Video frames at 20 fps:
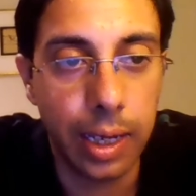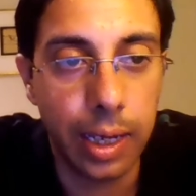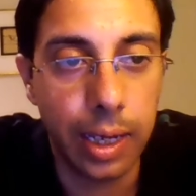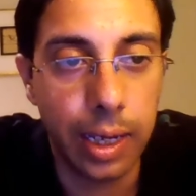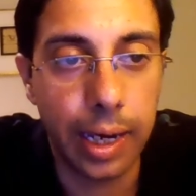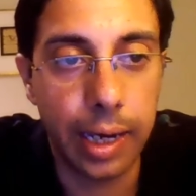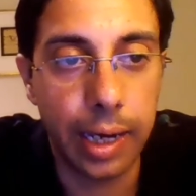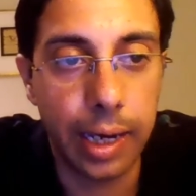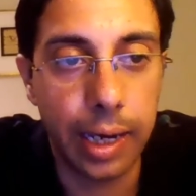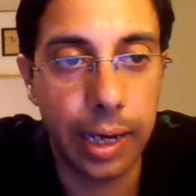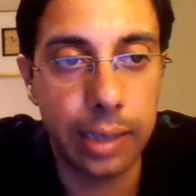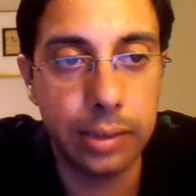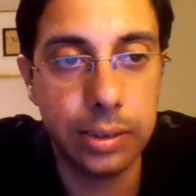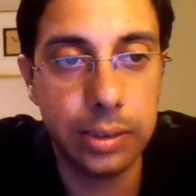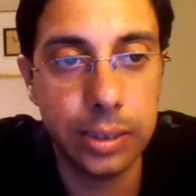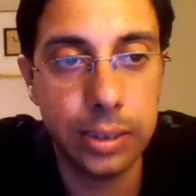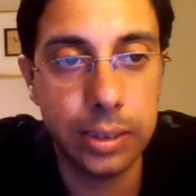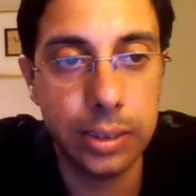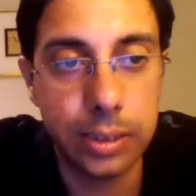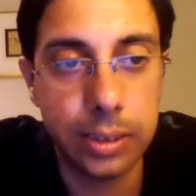and
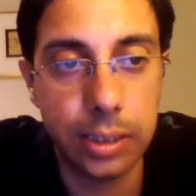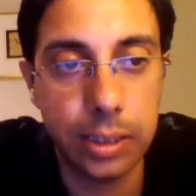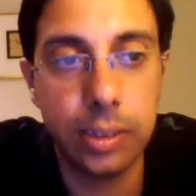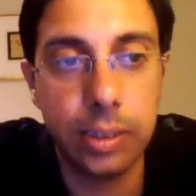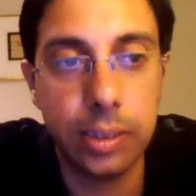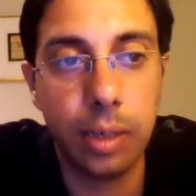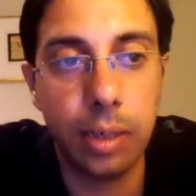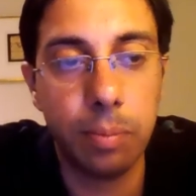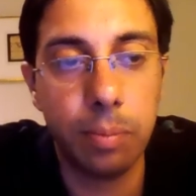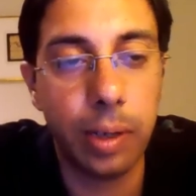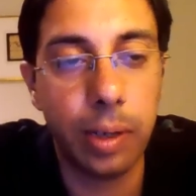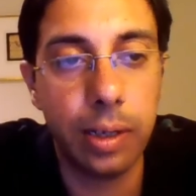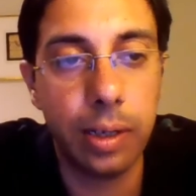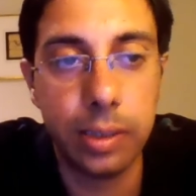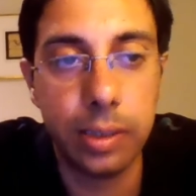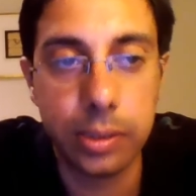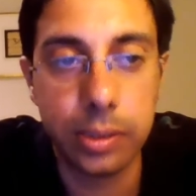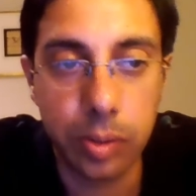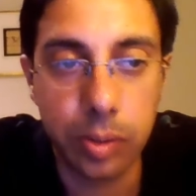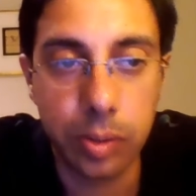GCC compiler does not
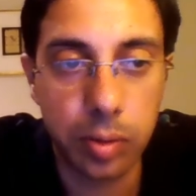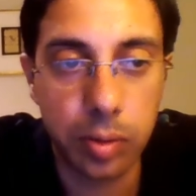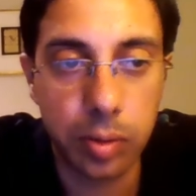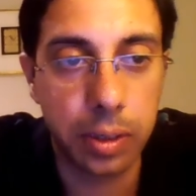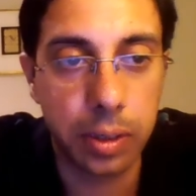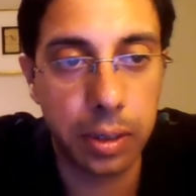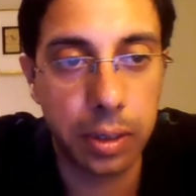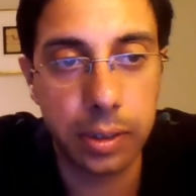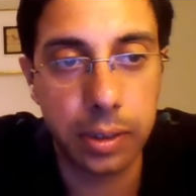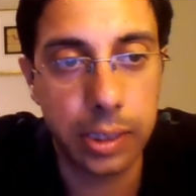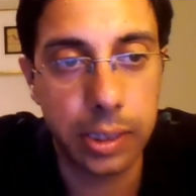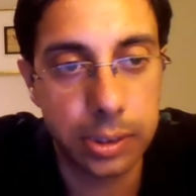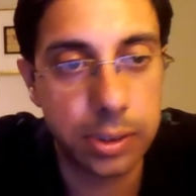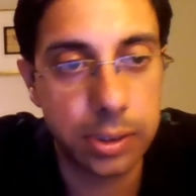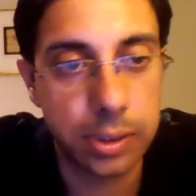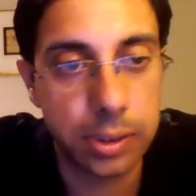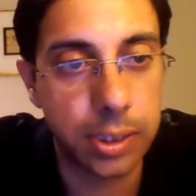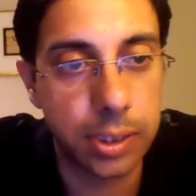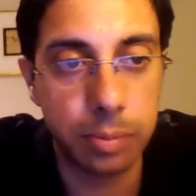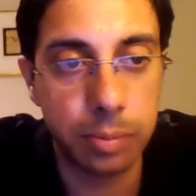recognize this header
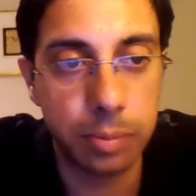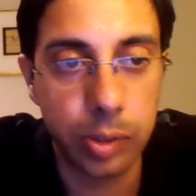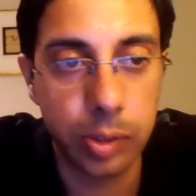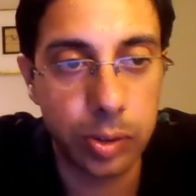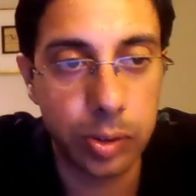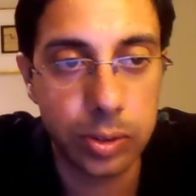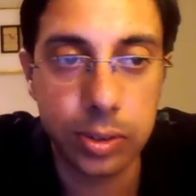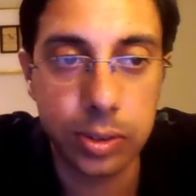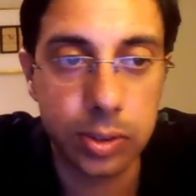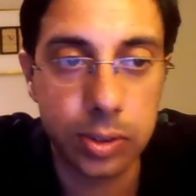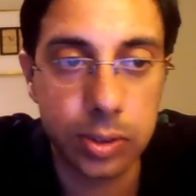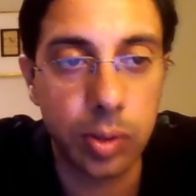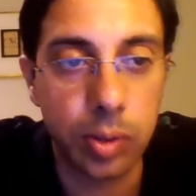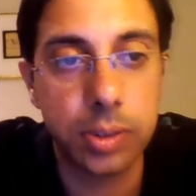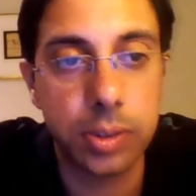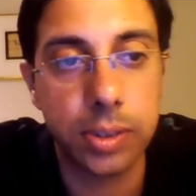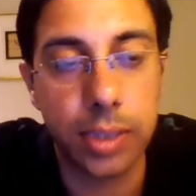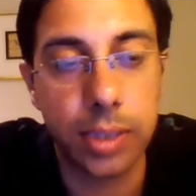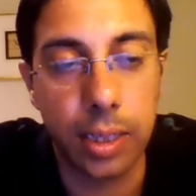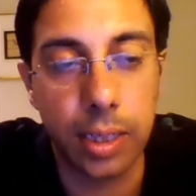because it's not a
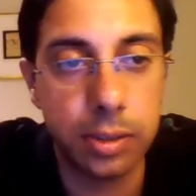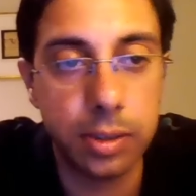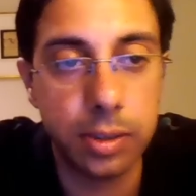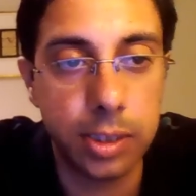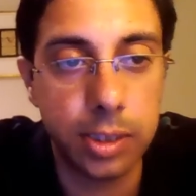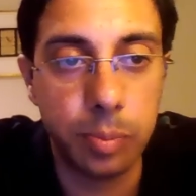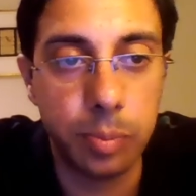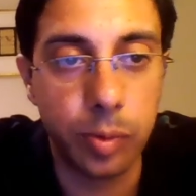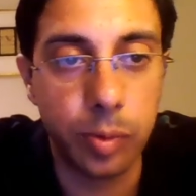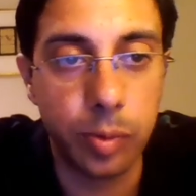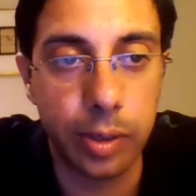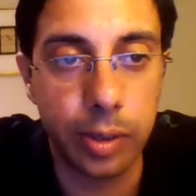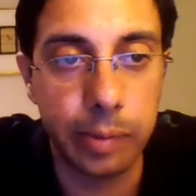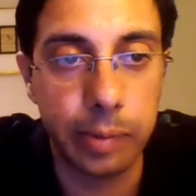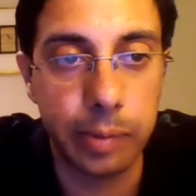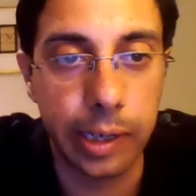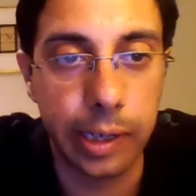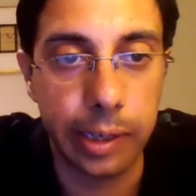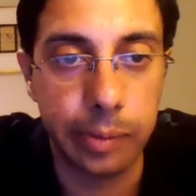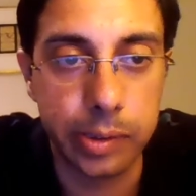standard C programming
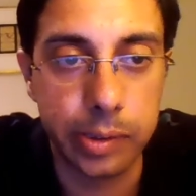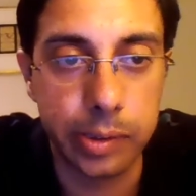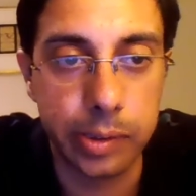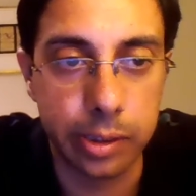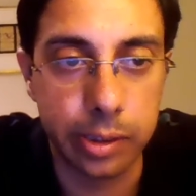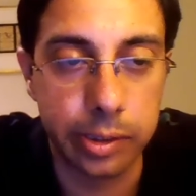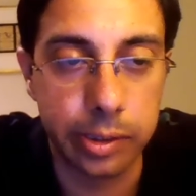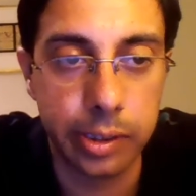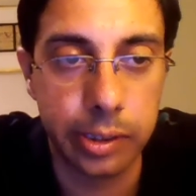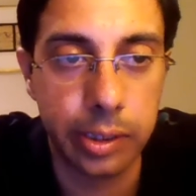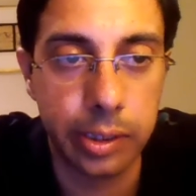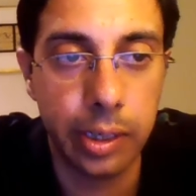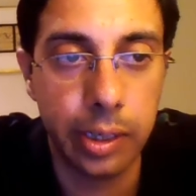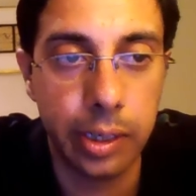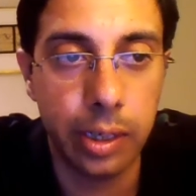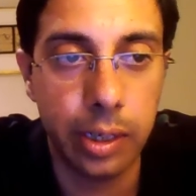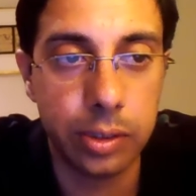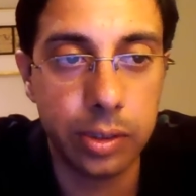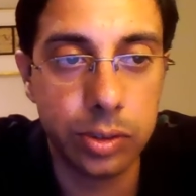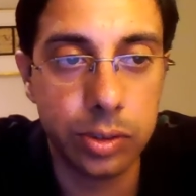language header.
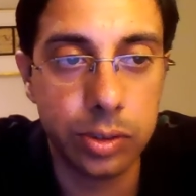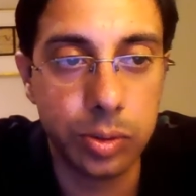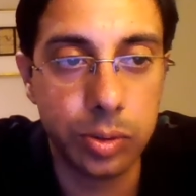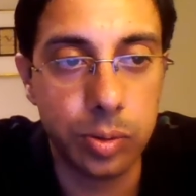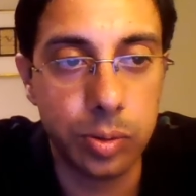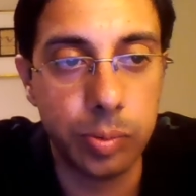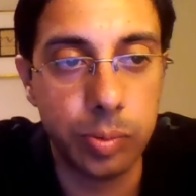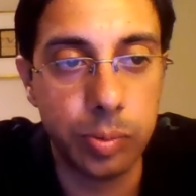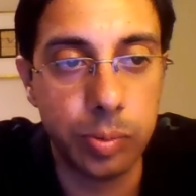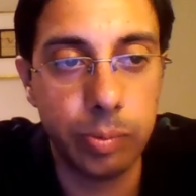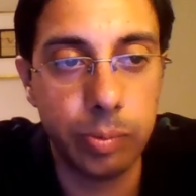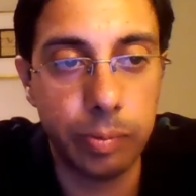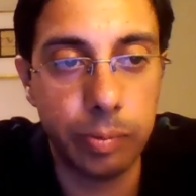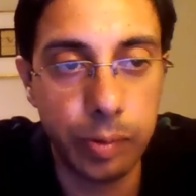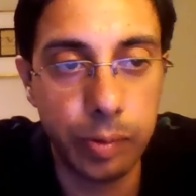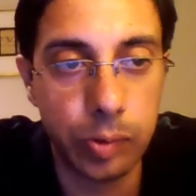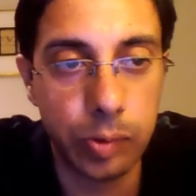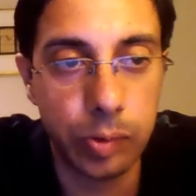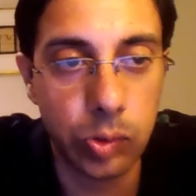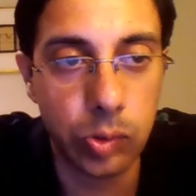So we
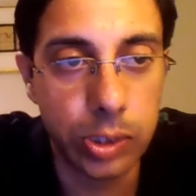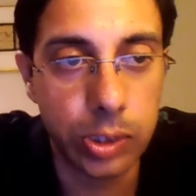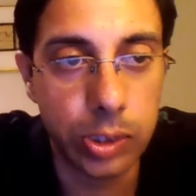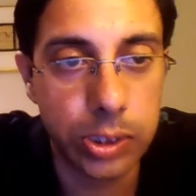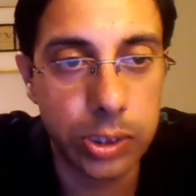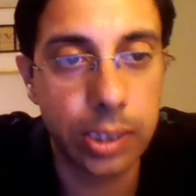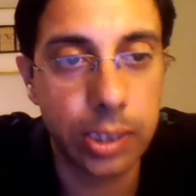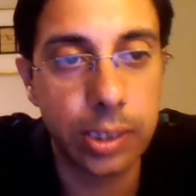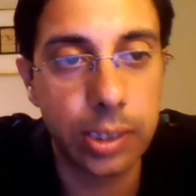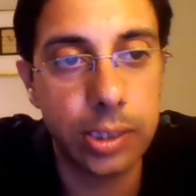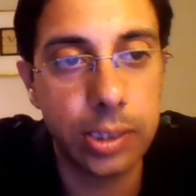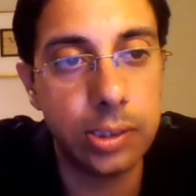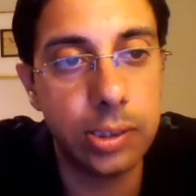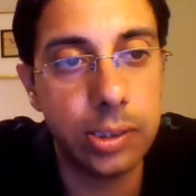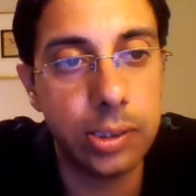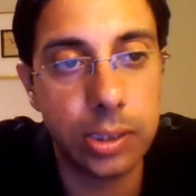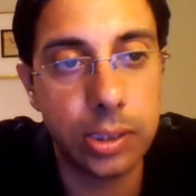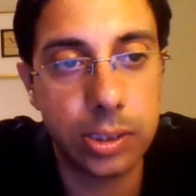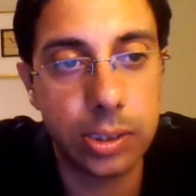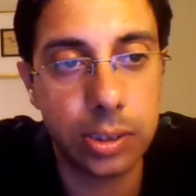would discourage
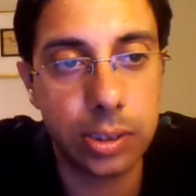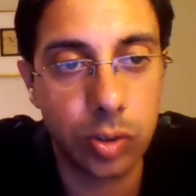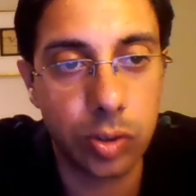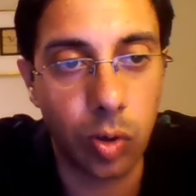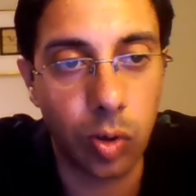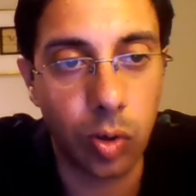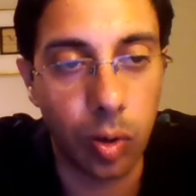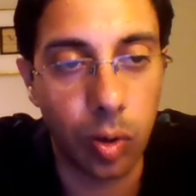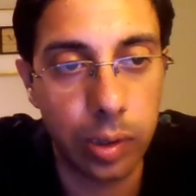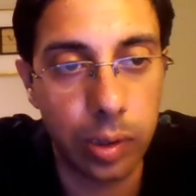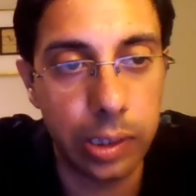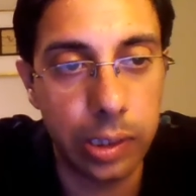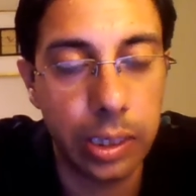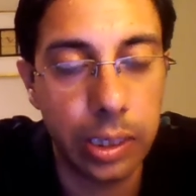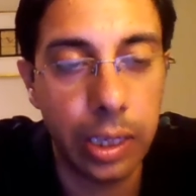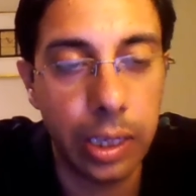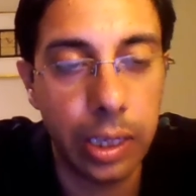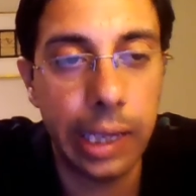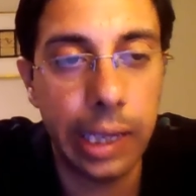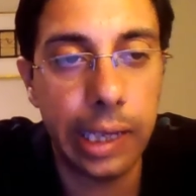this strongly.
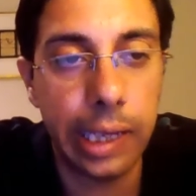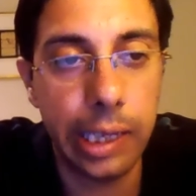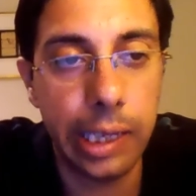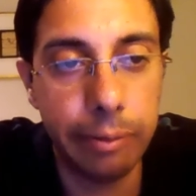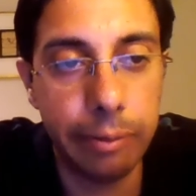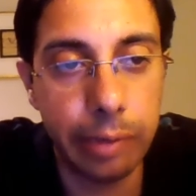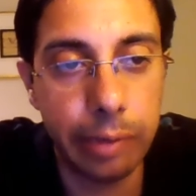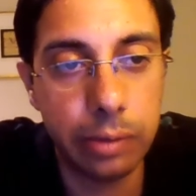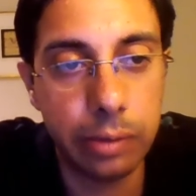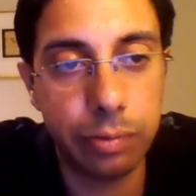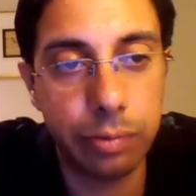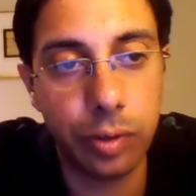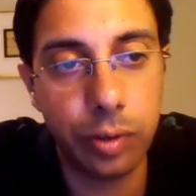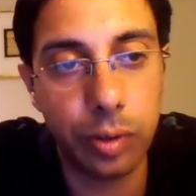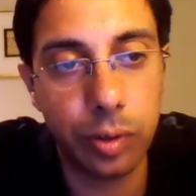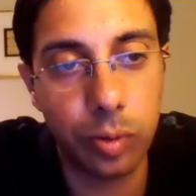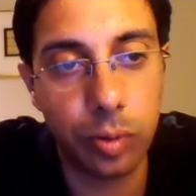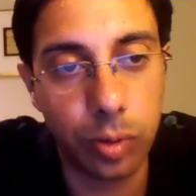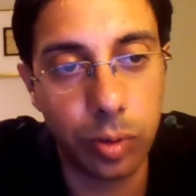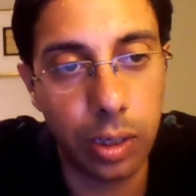Even if you're
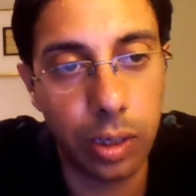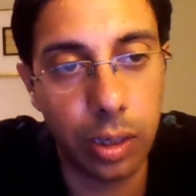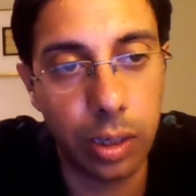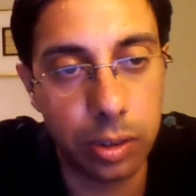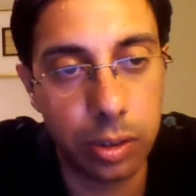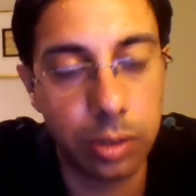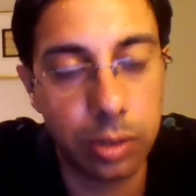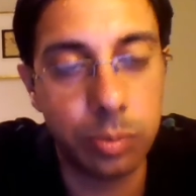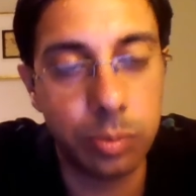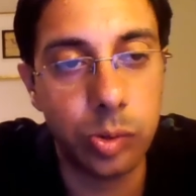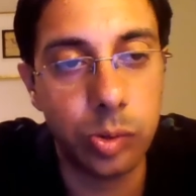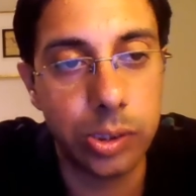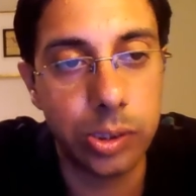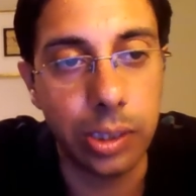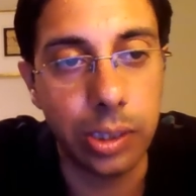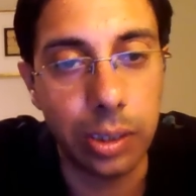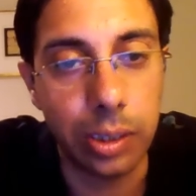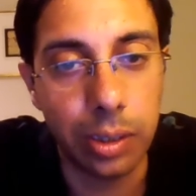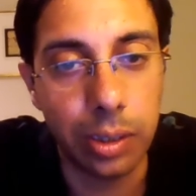coding in Turbo C,